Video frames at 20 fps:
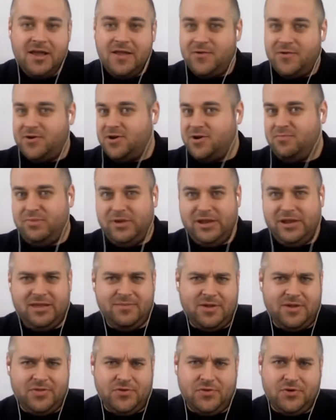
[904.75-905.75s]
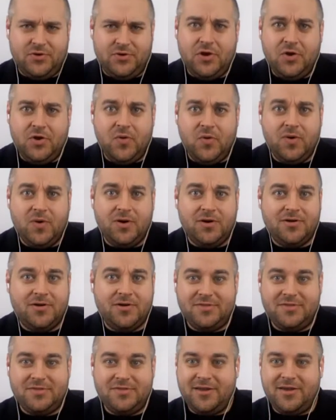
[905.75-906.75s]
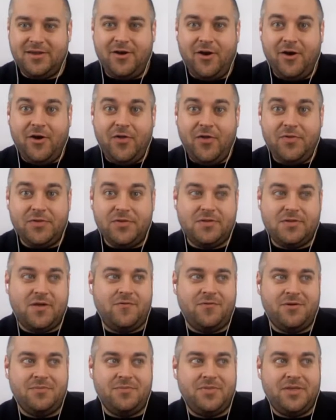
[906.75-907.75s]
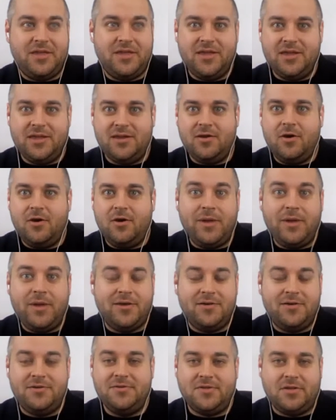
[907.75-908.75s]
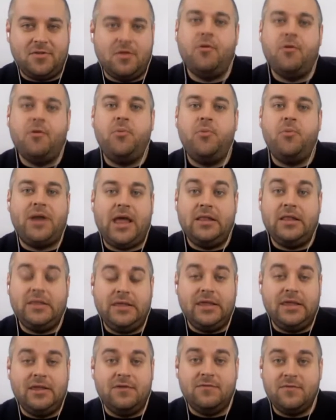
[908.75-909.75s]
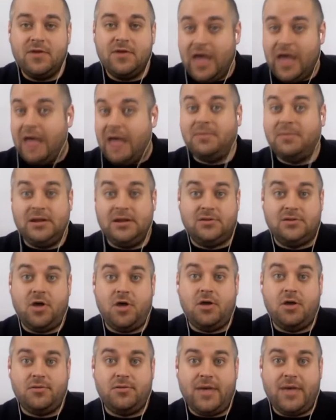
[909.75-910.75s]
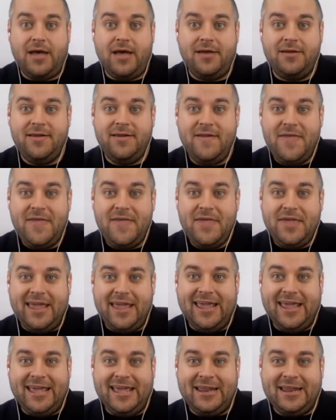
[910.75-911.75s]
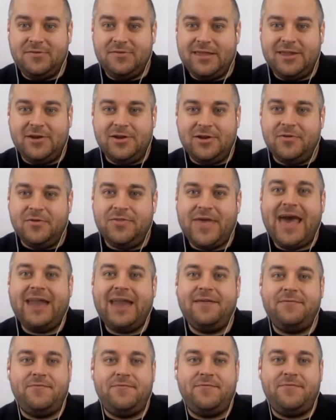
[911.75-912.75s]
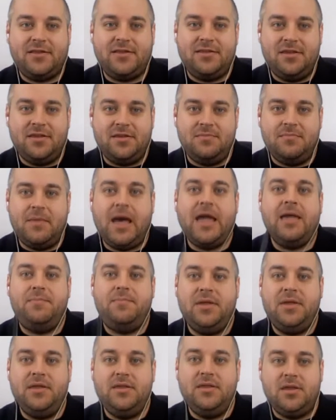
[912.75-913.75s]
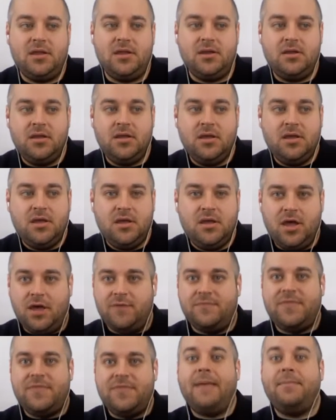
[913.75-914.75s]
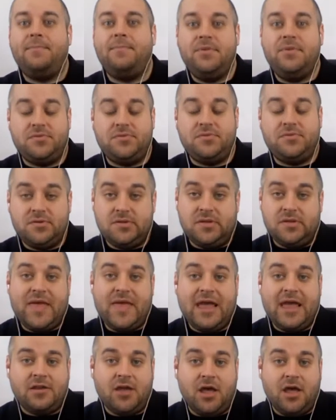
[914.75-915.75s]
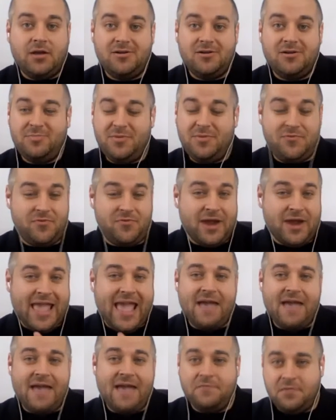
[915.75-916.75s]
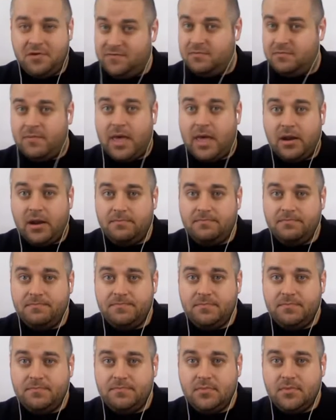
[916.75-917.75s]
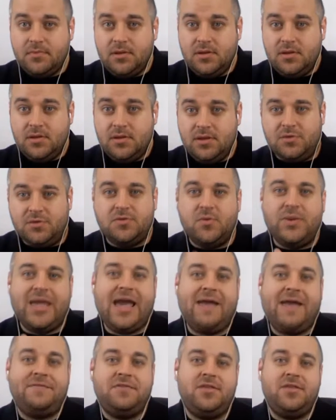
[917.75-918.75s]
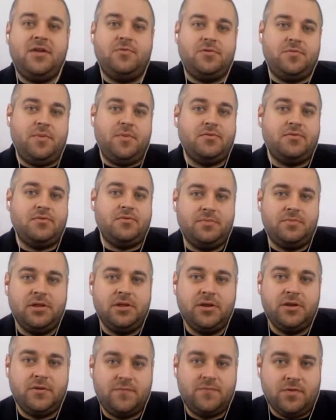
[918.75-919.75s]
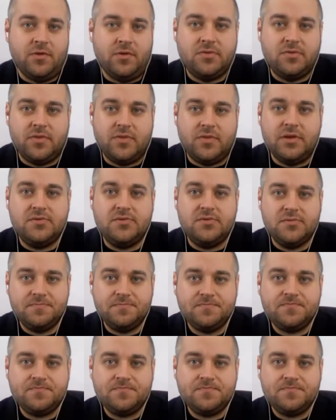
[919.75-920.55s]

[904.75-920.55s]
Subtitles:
They're complaining about their coworkers, like all this stuff where I'm thinking, oh my goodness, like the moment I leave, I'm getting talked about. And it's like, that affected my opinion of that business and that doctor before I ever even met him. So we have to take responsibility for those things.